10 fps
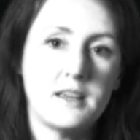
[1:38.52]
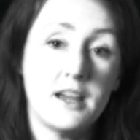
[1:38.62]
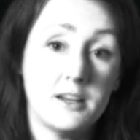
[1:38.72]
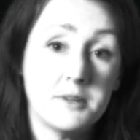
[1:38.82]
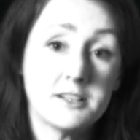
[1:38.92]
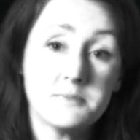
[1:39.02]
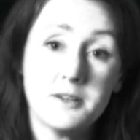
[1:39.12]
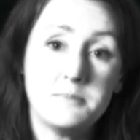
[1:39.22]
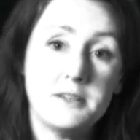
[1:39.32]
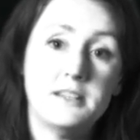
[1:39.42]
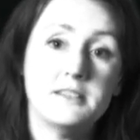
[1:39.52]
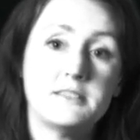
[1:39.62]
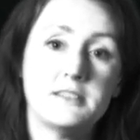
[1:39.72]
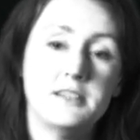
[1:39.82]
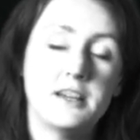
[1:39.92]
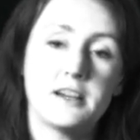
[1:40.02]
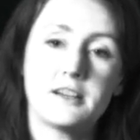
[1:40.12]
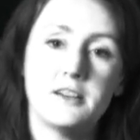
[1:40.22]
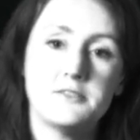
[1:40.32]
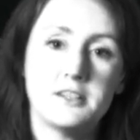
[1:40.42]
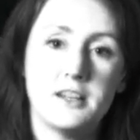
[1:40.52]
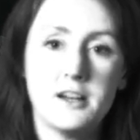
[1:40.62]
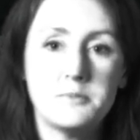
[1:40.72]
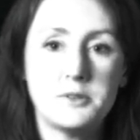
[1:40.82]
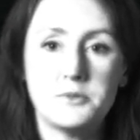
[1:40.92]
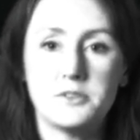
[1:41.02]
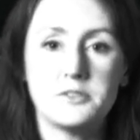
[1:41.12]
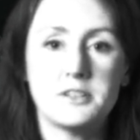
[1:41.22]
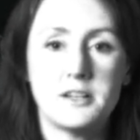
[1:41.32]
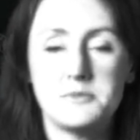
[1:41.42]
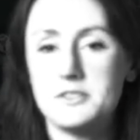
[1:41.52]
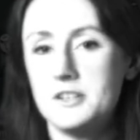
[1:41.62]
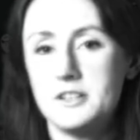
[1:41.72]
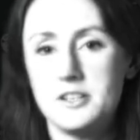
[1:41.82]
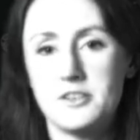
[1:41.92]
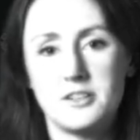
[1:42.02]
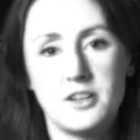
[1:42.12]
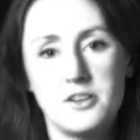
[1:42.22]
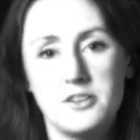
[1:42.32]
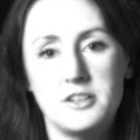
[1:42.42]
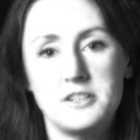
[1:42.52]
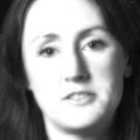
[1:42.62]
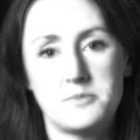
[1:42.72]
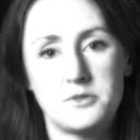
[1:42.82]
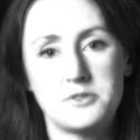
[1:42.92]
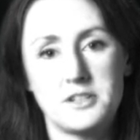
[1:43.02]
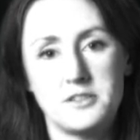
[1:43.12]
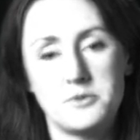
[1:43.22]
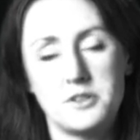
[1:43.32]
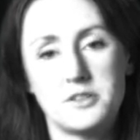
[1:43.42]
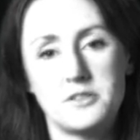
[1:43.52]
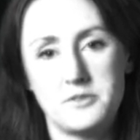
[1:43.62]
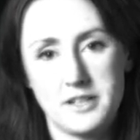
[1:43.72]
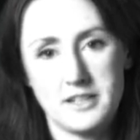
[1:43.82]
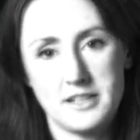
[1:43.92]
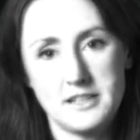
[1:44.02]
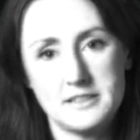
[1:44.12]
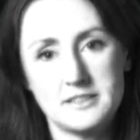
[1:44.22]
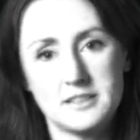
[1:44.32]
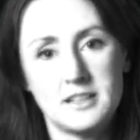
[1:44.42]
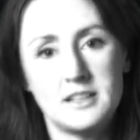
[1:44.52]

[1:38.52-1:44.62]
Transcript: And amongst my peers in the archives and library world, I'm certainly not alone in supporting the work of WikiLeaks.